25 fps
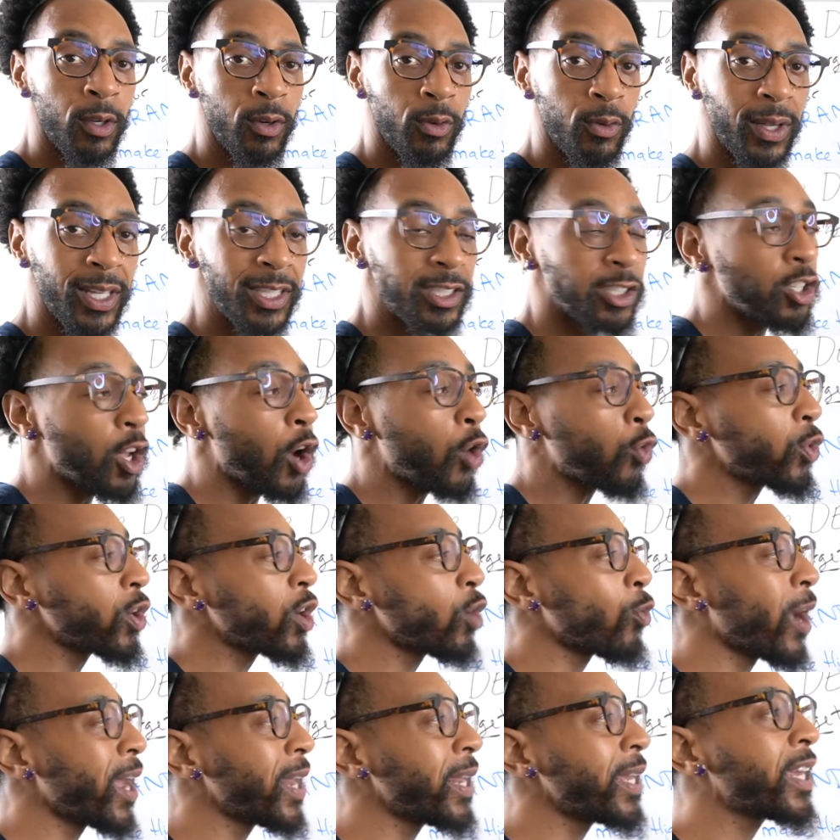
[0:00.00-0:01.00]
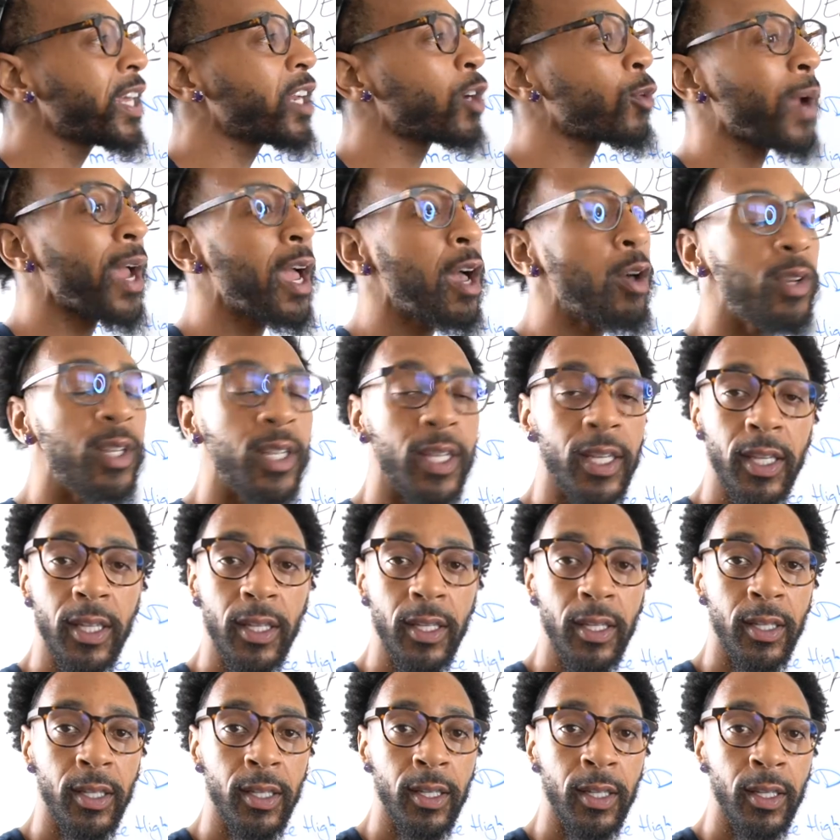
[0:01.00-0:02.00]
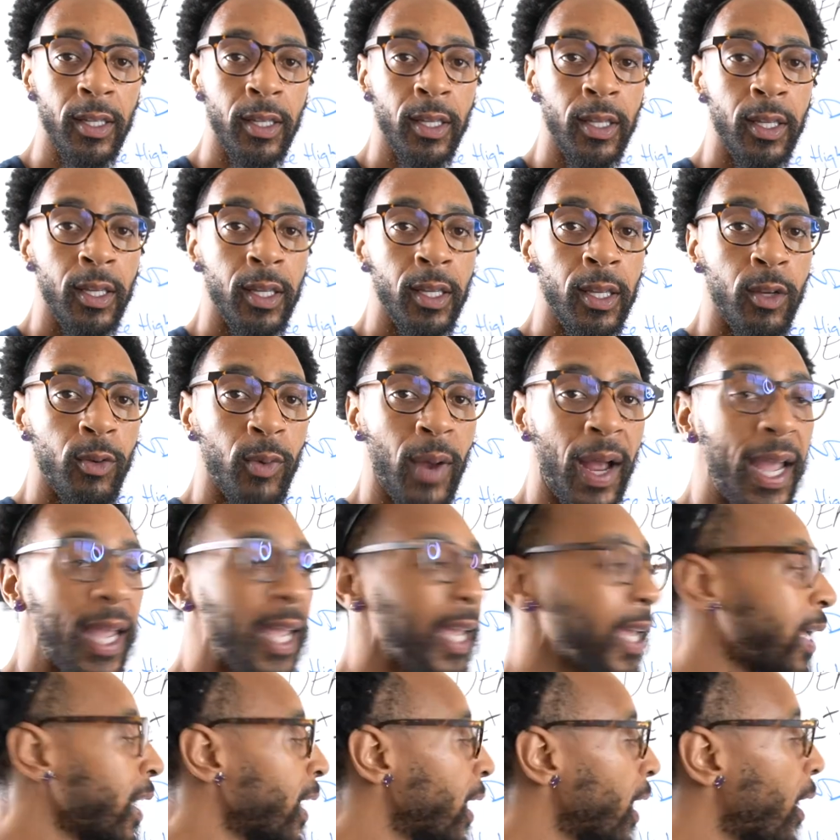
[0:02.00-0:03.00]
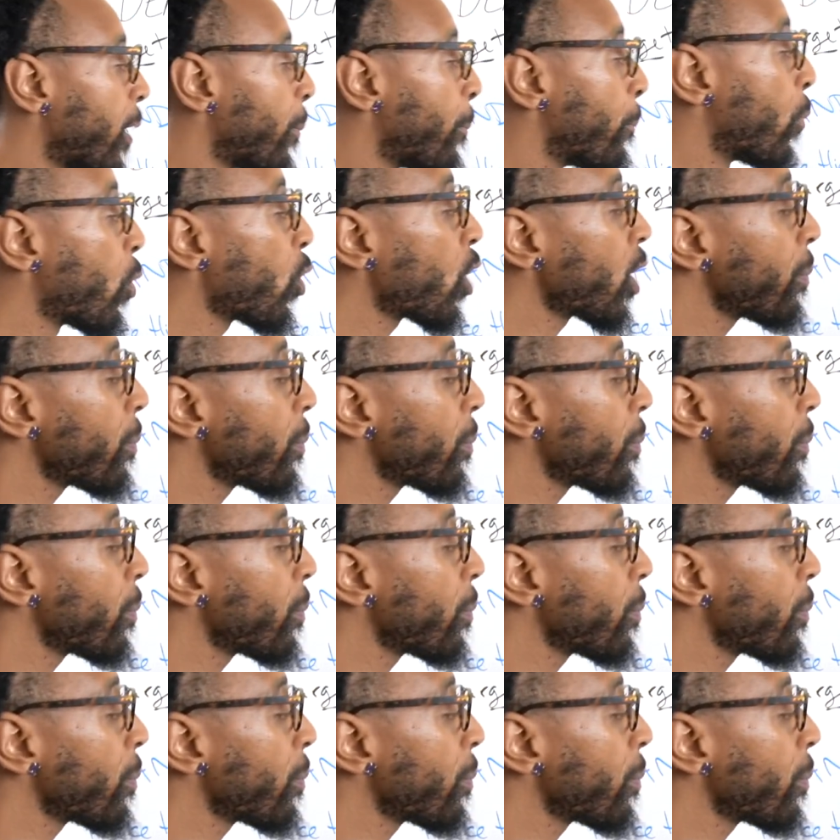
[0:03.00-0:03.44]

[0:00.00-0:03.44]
It's no real way to get around it, right? More